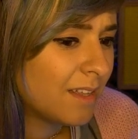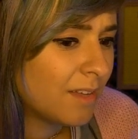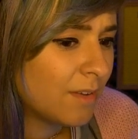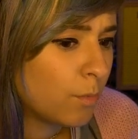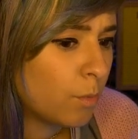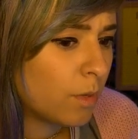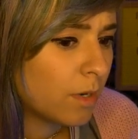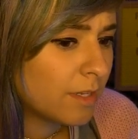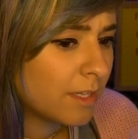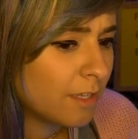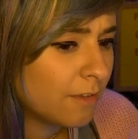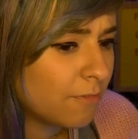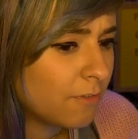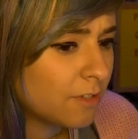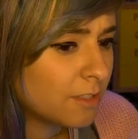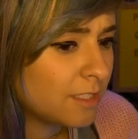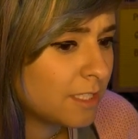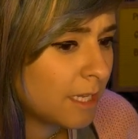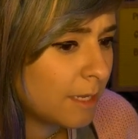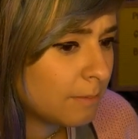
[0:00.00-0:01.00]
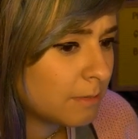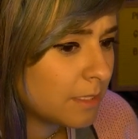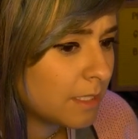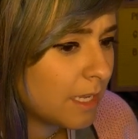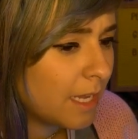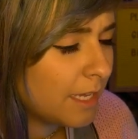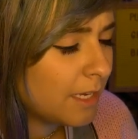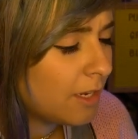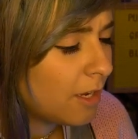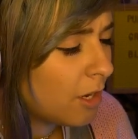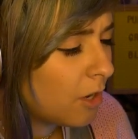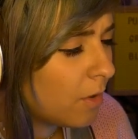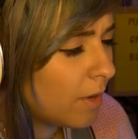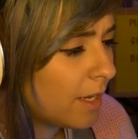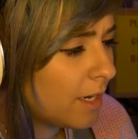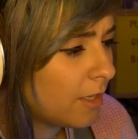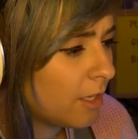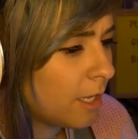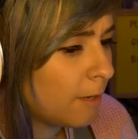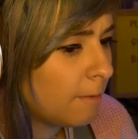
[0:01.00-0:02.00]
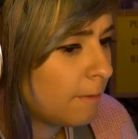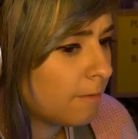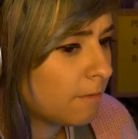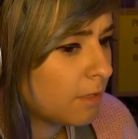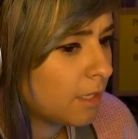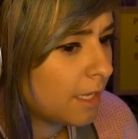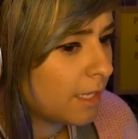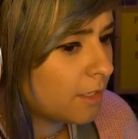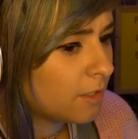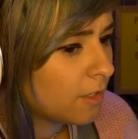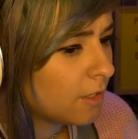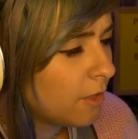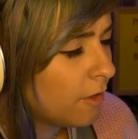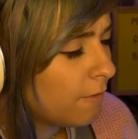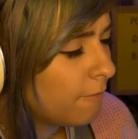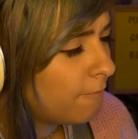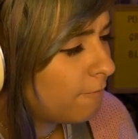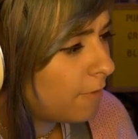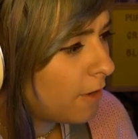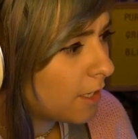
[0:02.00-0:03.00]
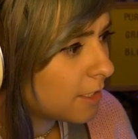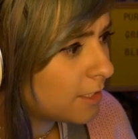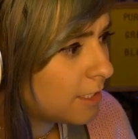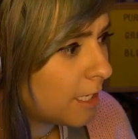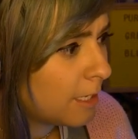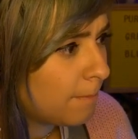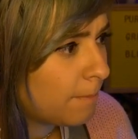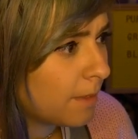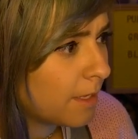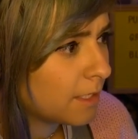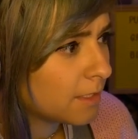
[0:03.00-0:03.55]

Working for tips? I know, and a lot of people are like, fuck tipping.